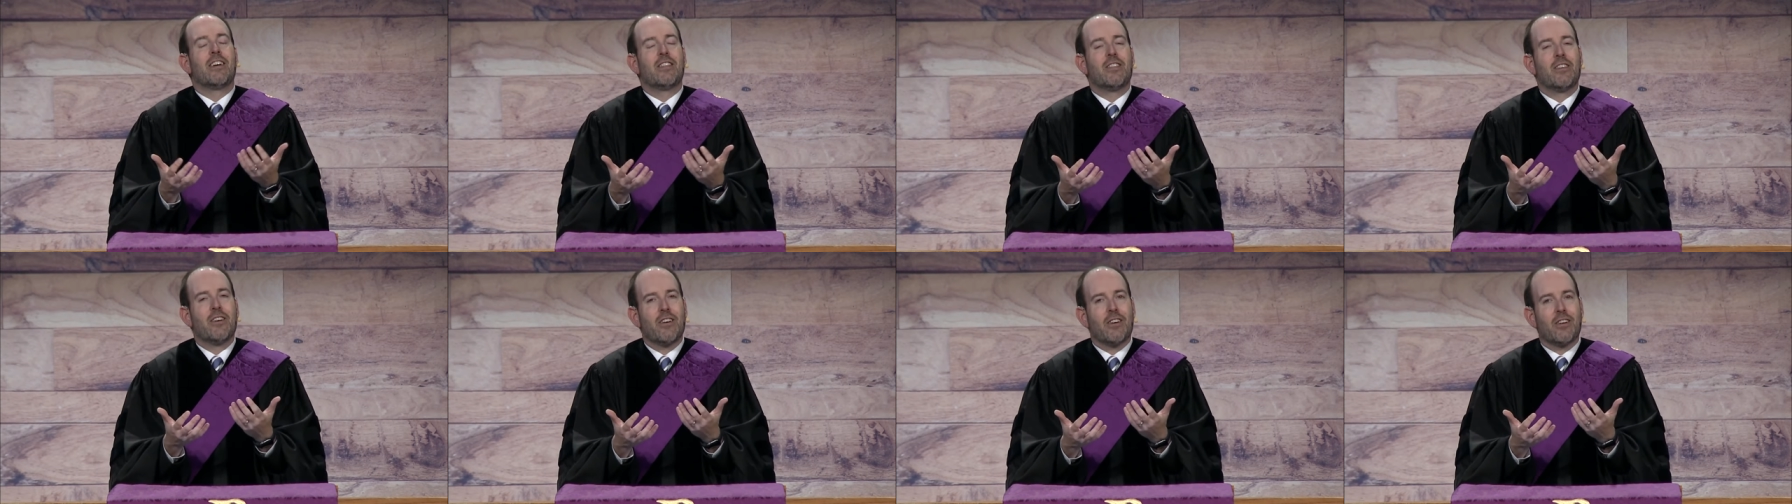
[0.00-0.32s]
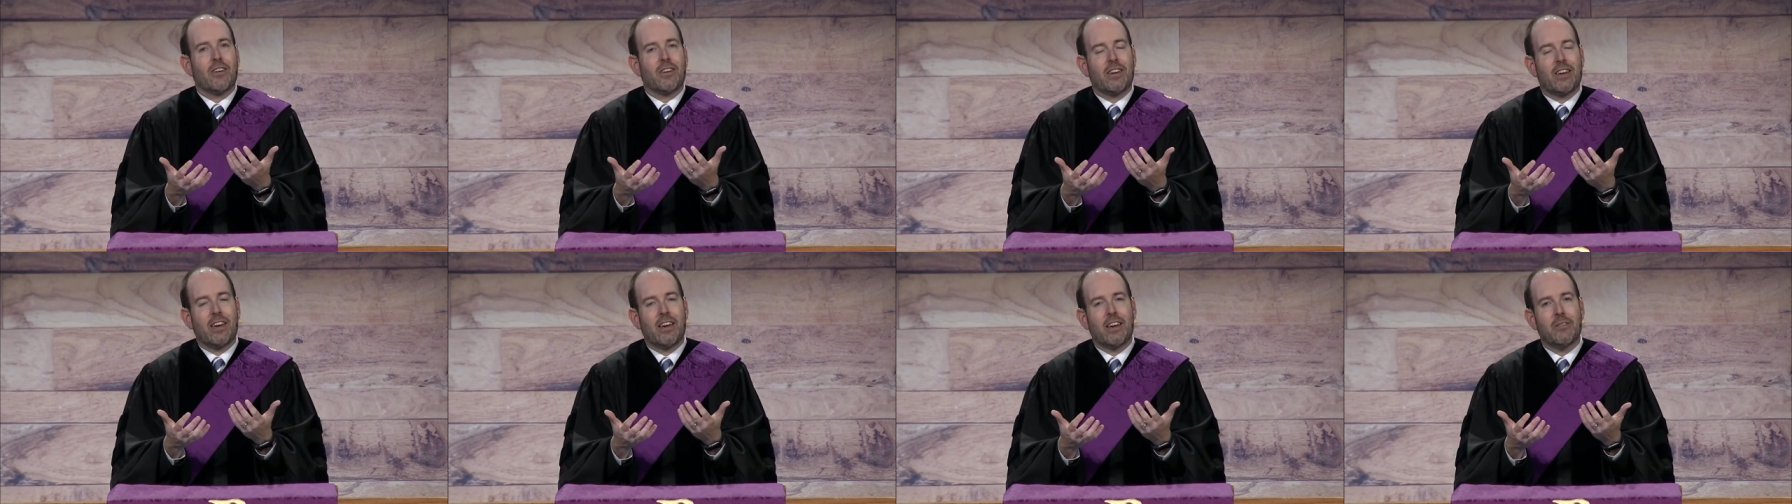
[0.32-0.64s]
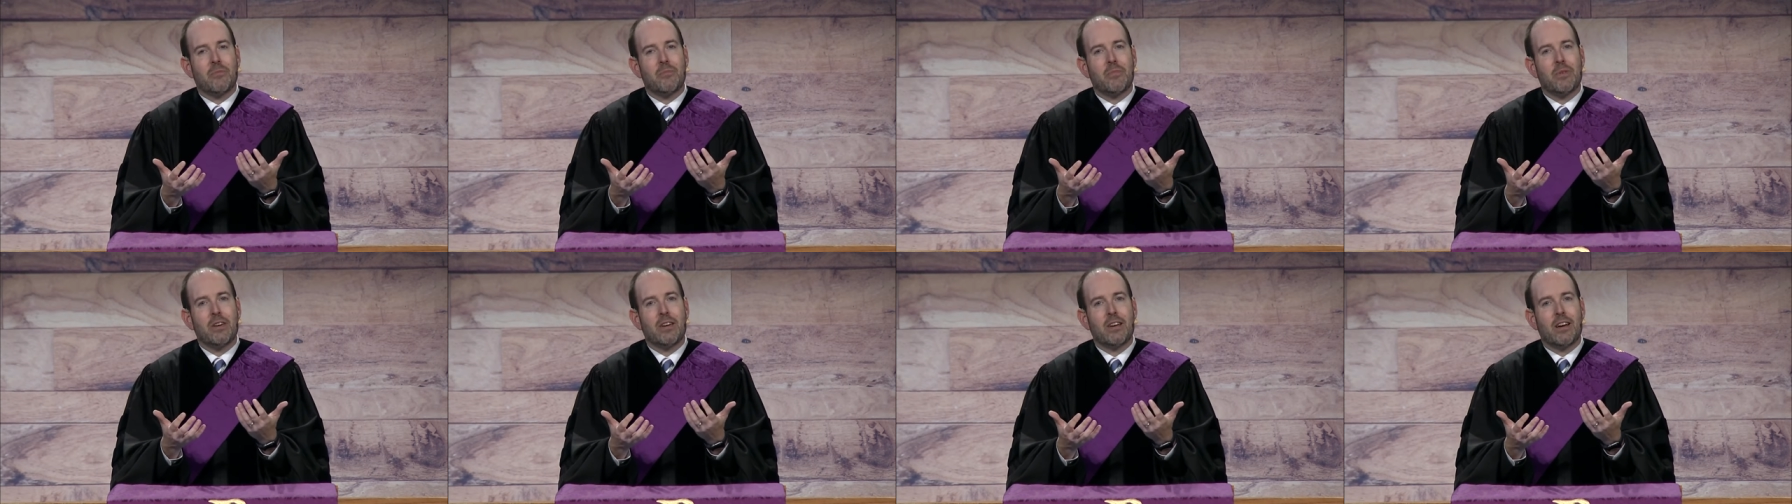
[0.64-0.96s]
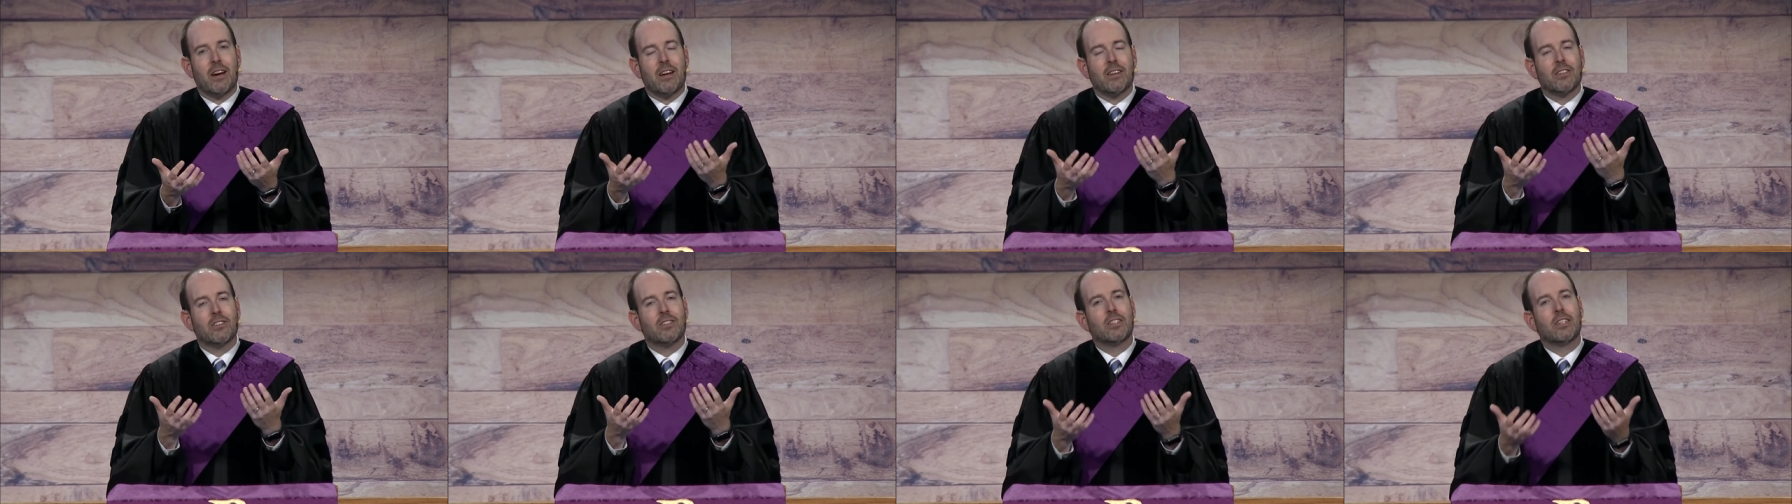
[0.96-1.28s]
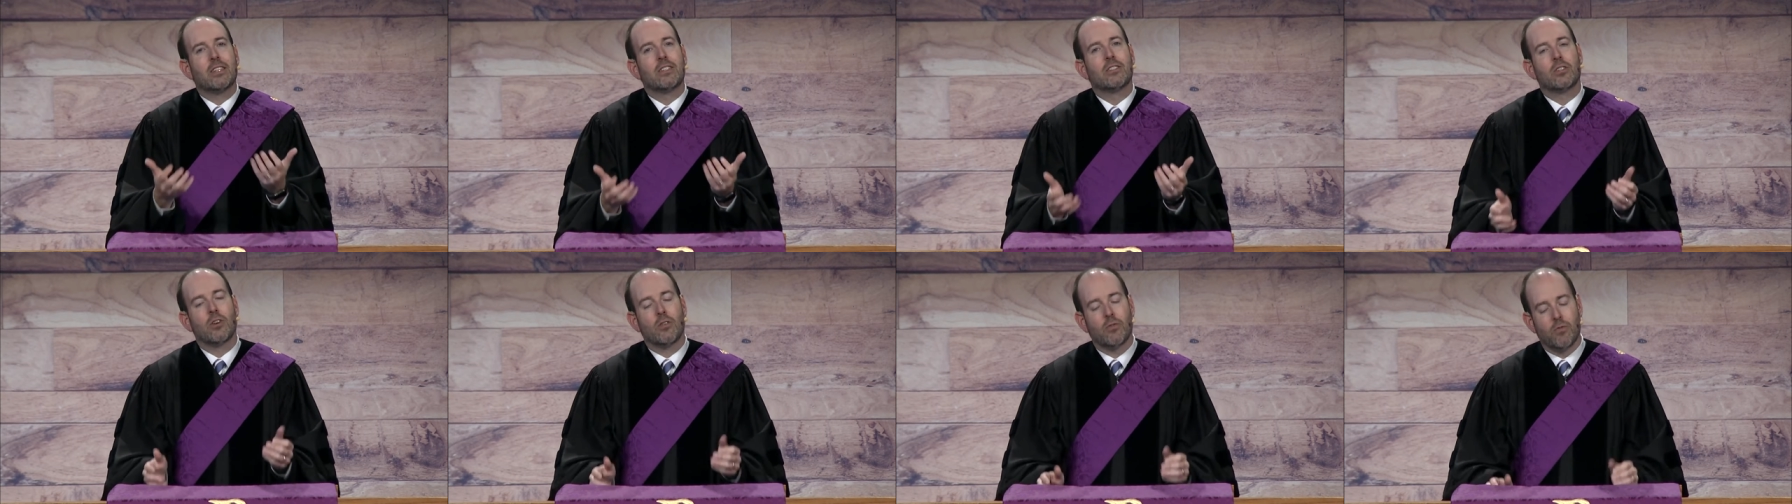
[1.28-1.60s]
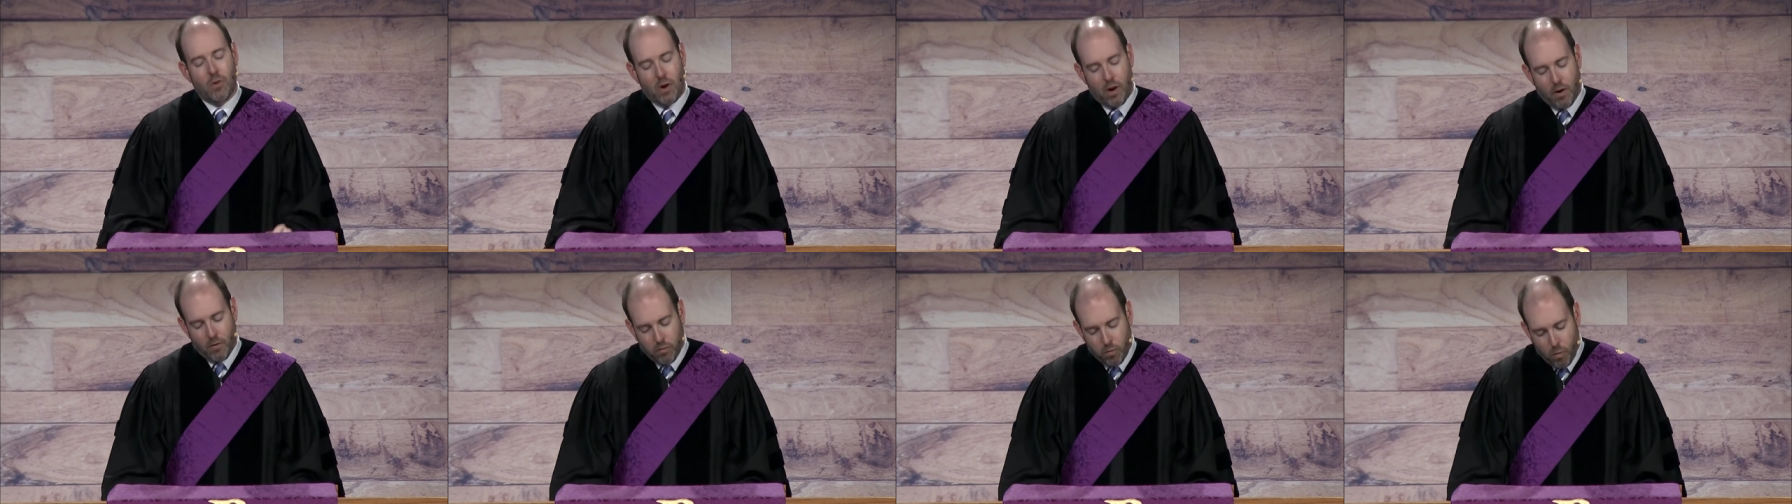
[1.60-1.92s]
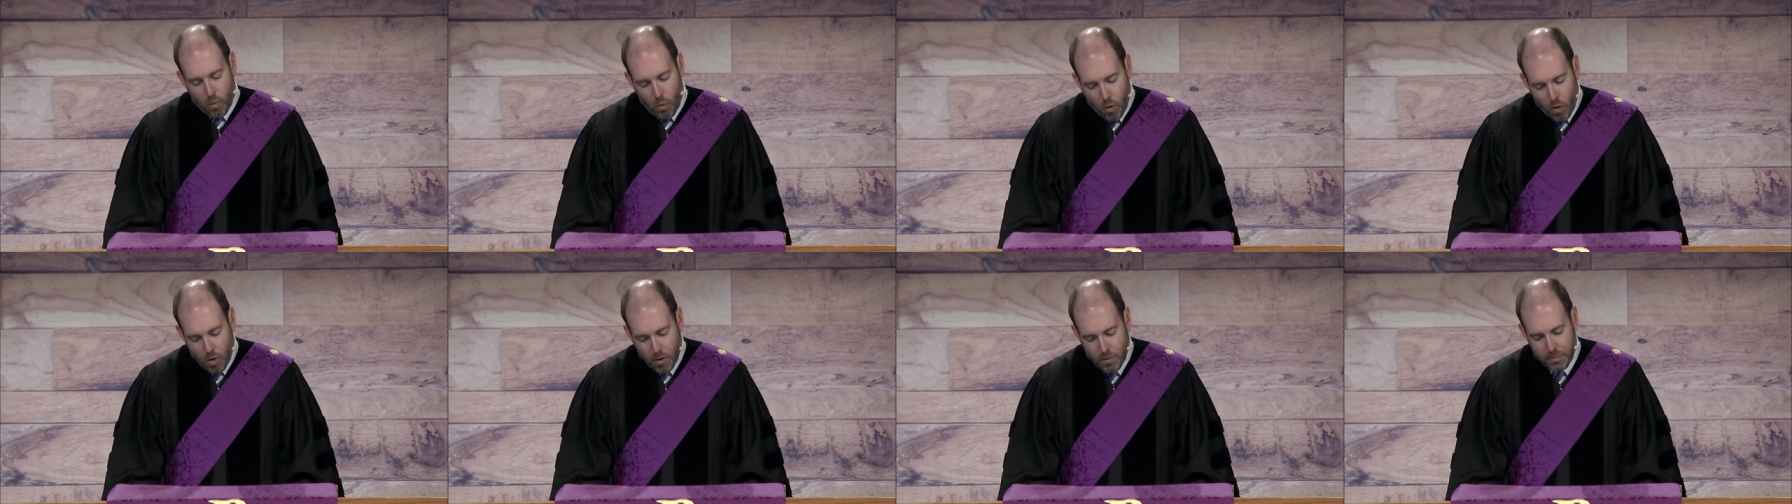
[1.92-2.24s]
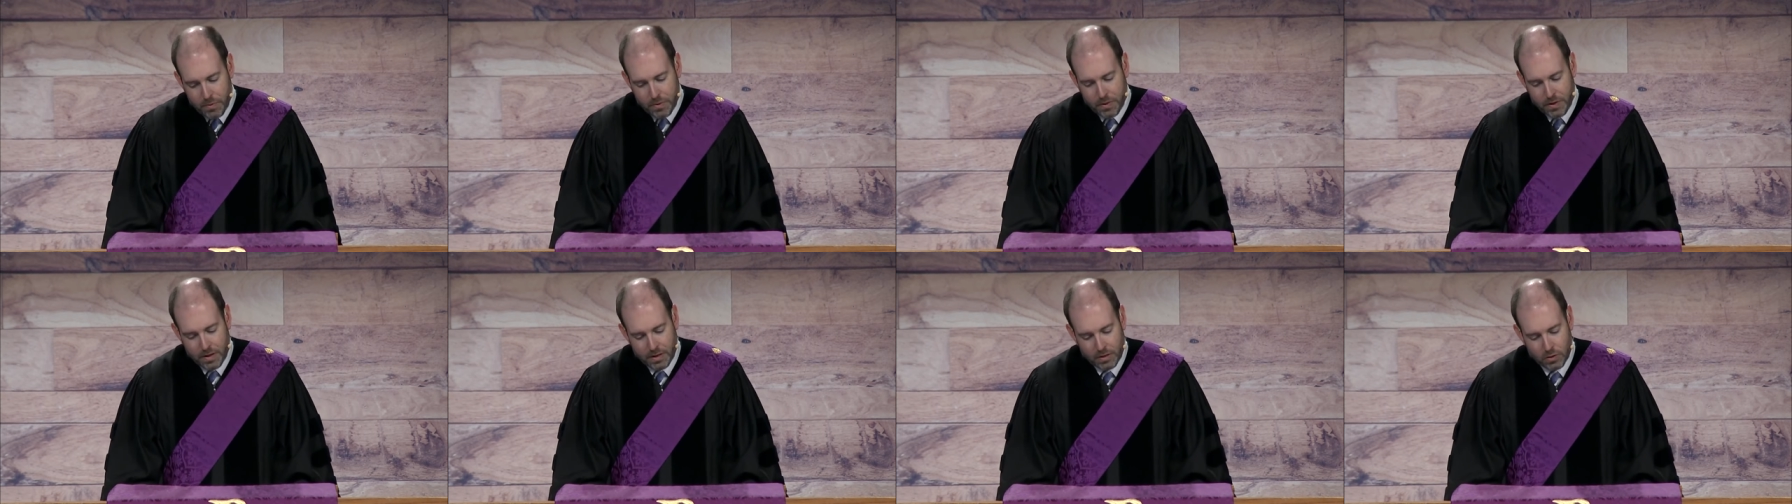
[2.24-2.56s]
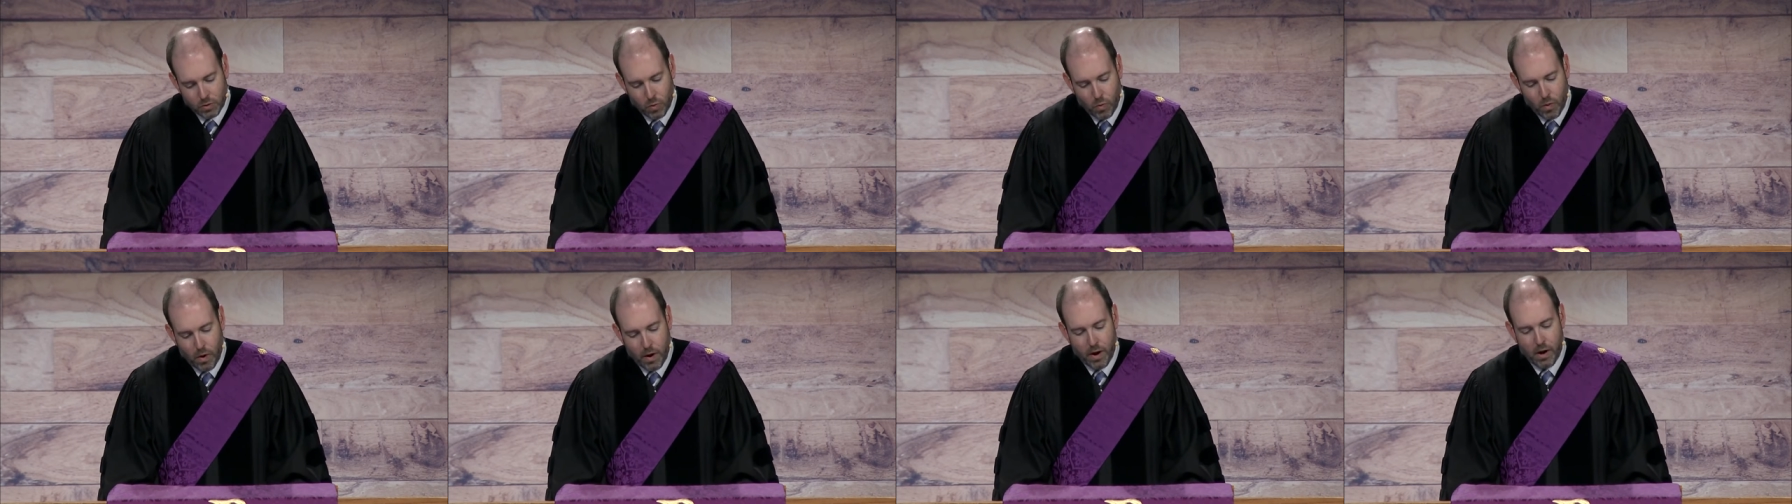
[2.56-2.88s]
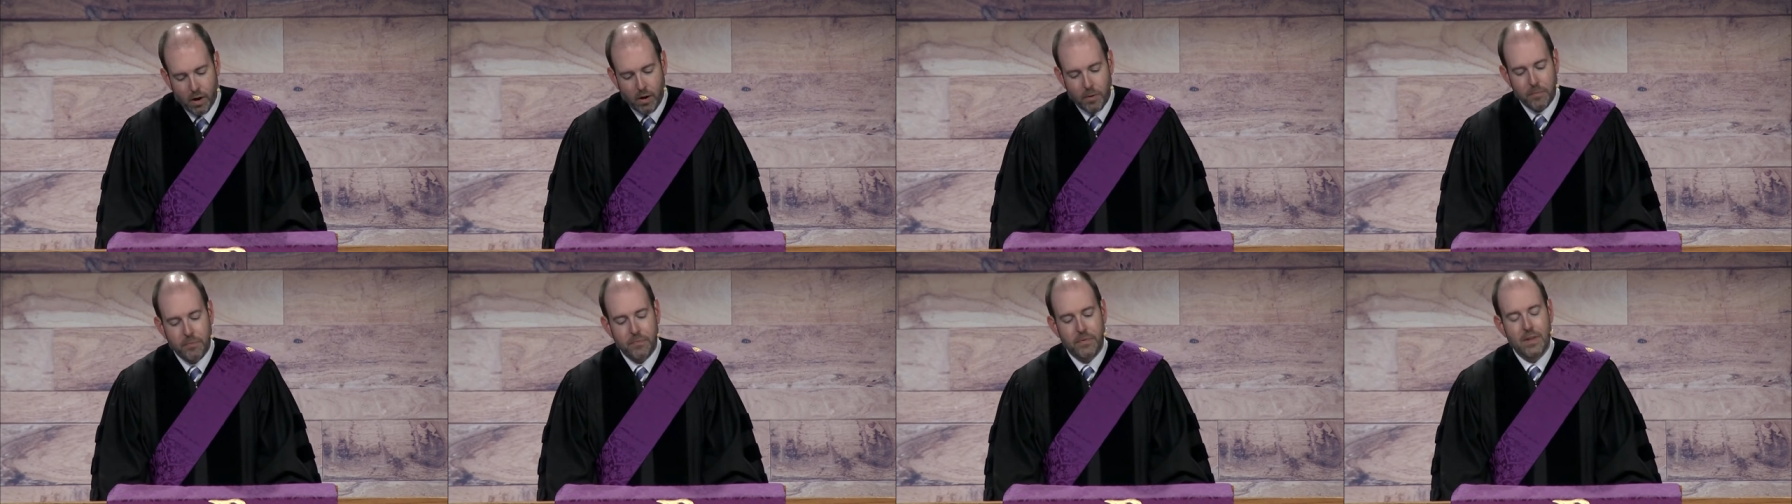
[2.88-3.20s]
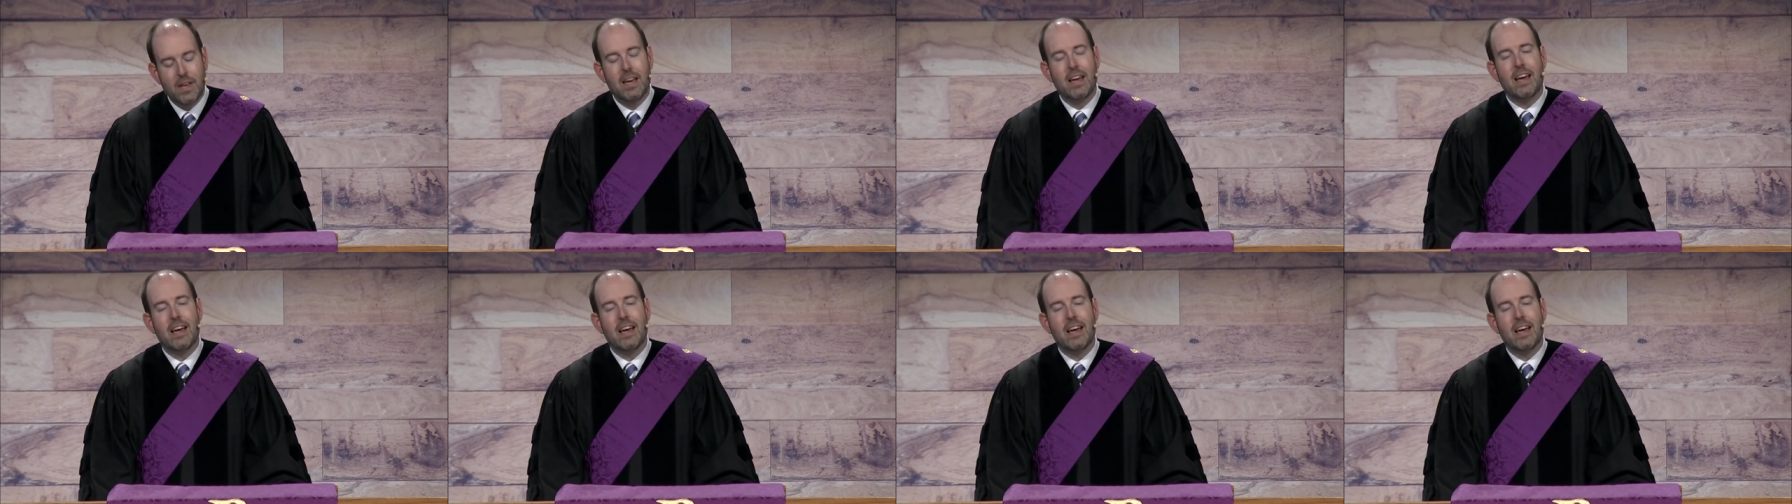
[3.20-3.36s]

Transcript: there can be a sense of, of warmth as well.